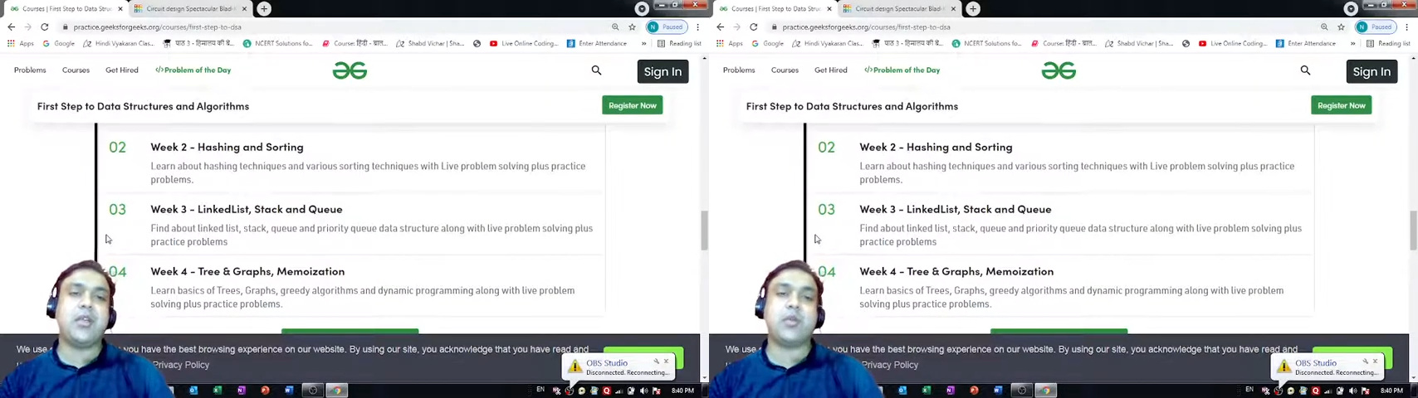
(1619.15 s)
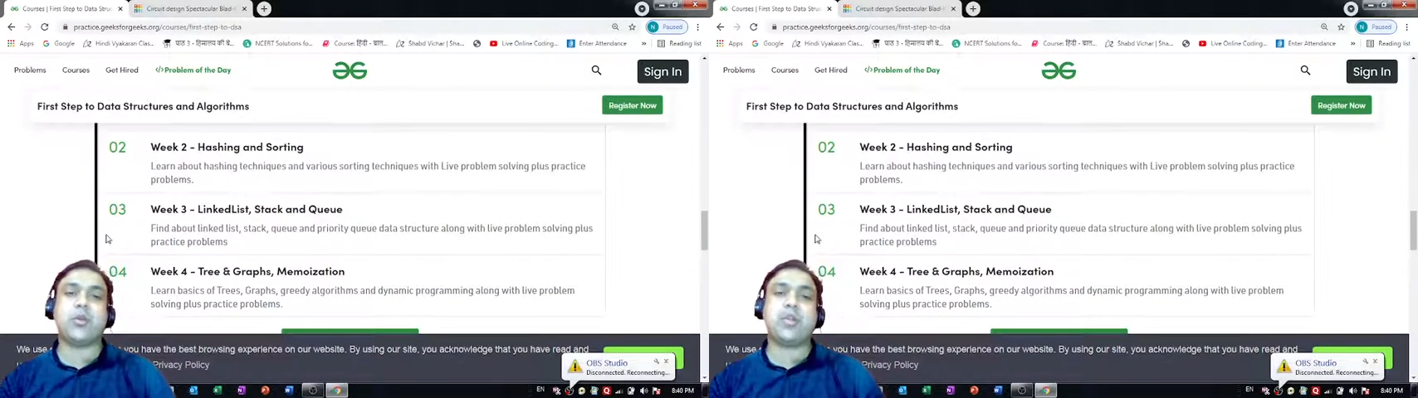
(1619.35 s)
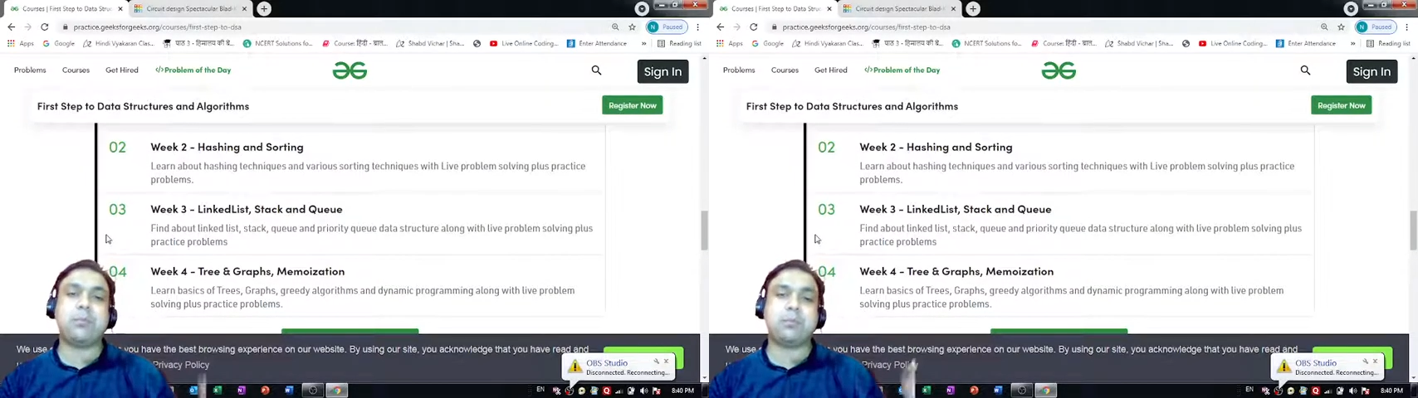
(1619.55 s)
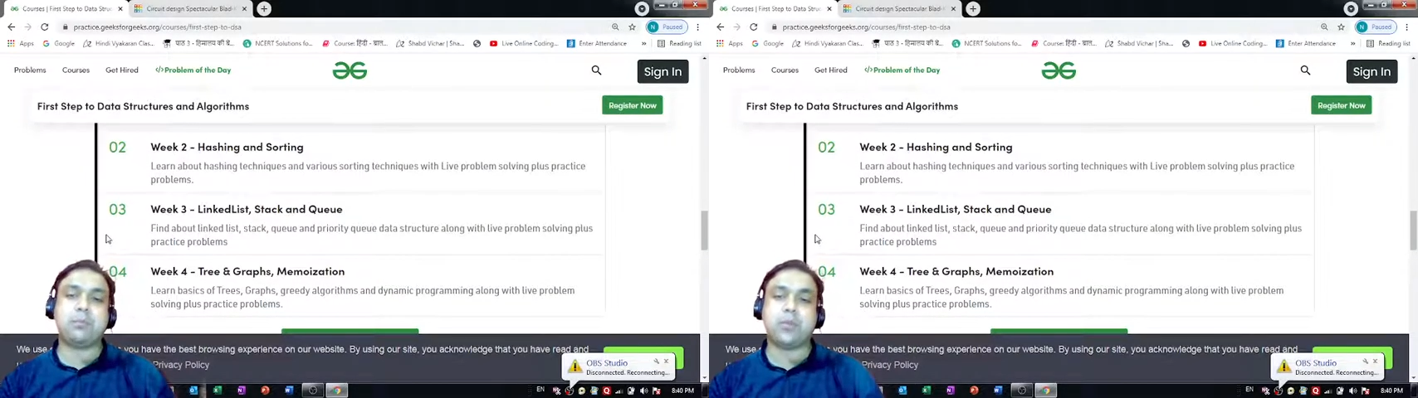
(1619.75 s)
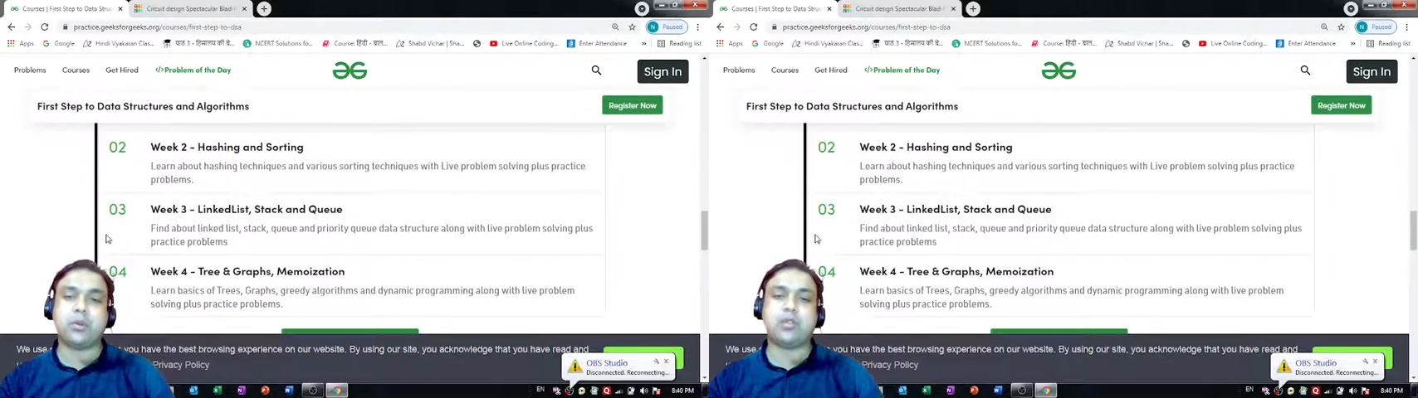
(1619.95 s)
you can
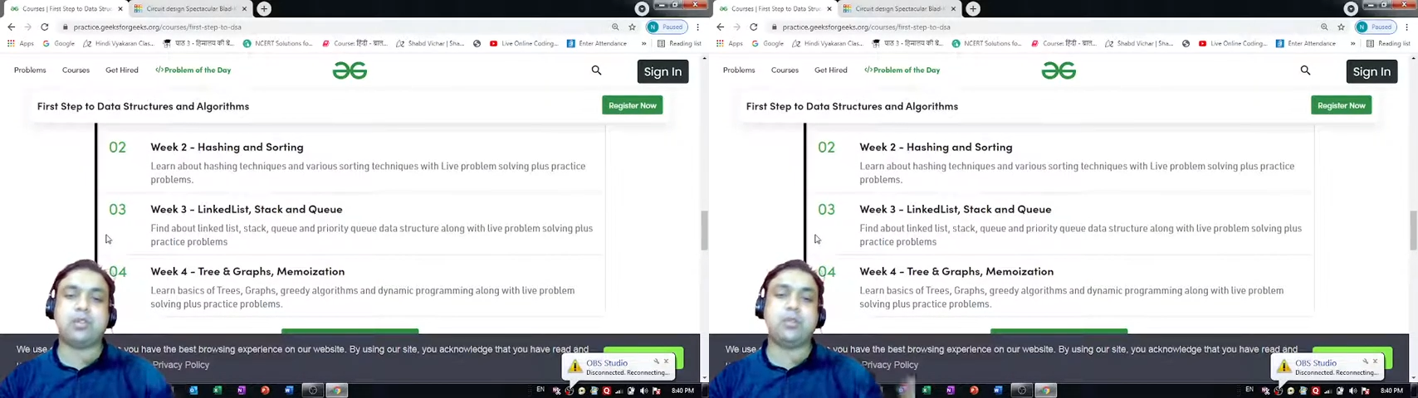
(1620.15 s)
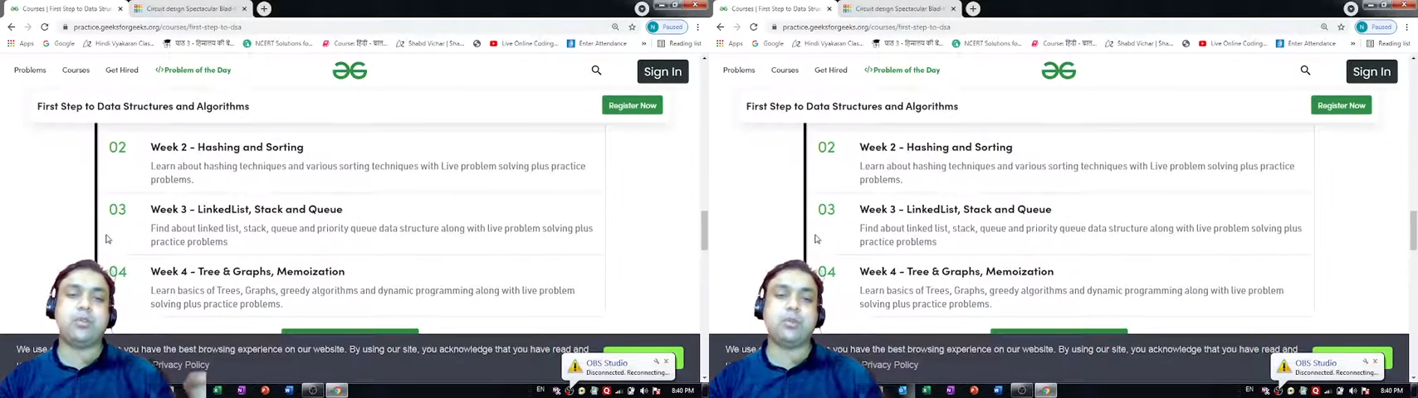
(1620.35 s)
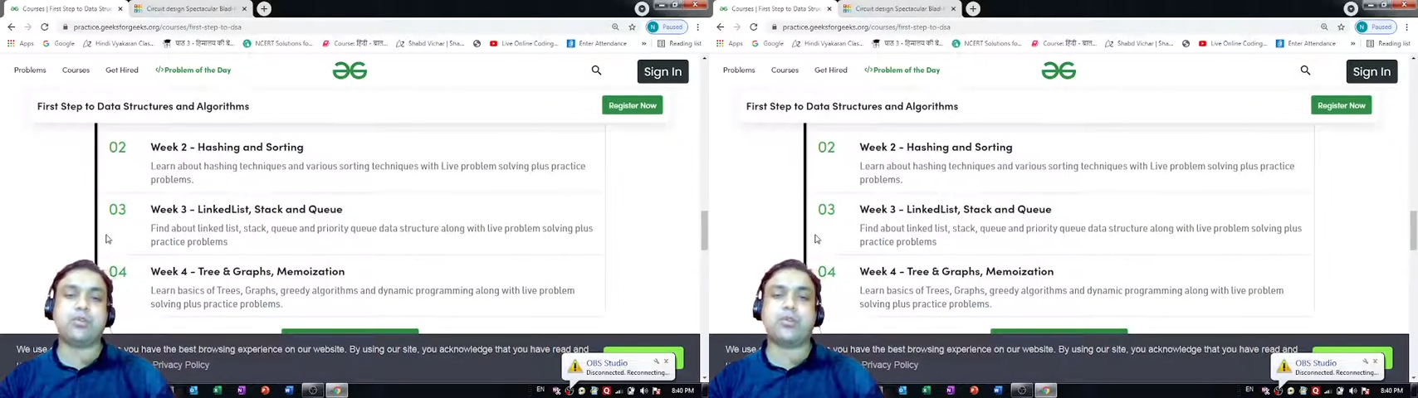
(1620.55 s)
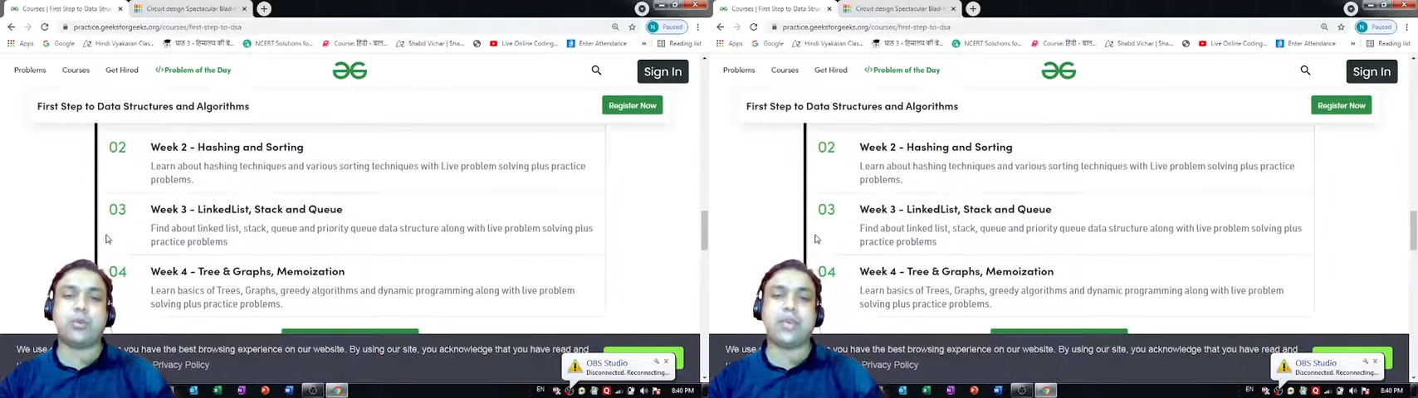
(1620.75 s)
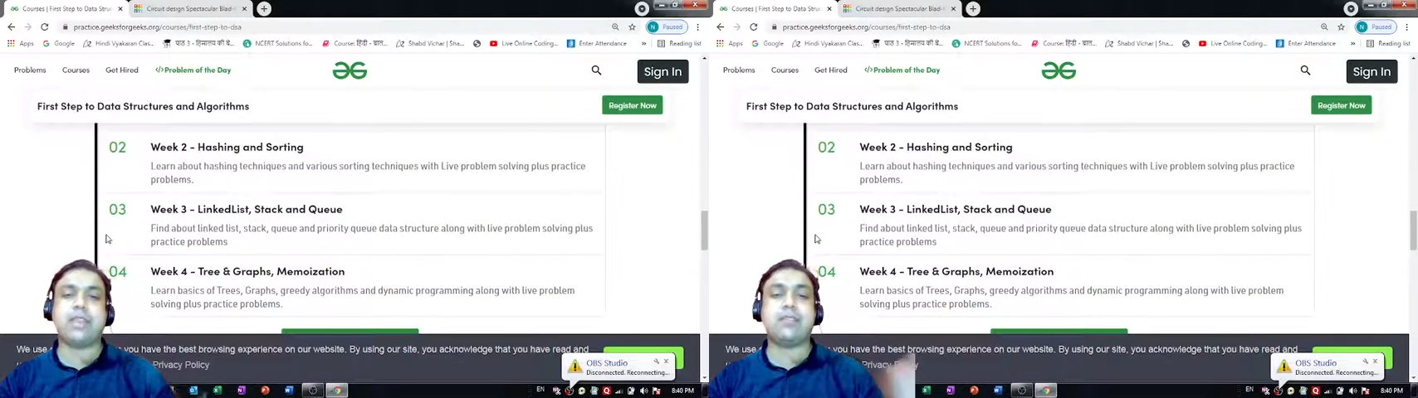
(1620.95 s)
put those
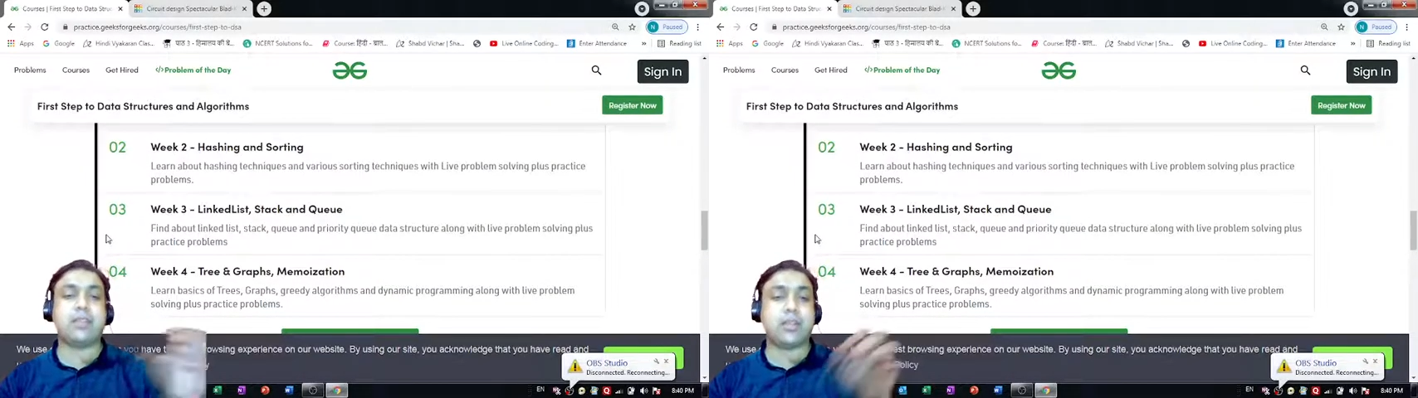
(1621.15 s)
queries in the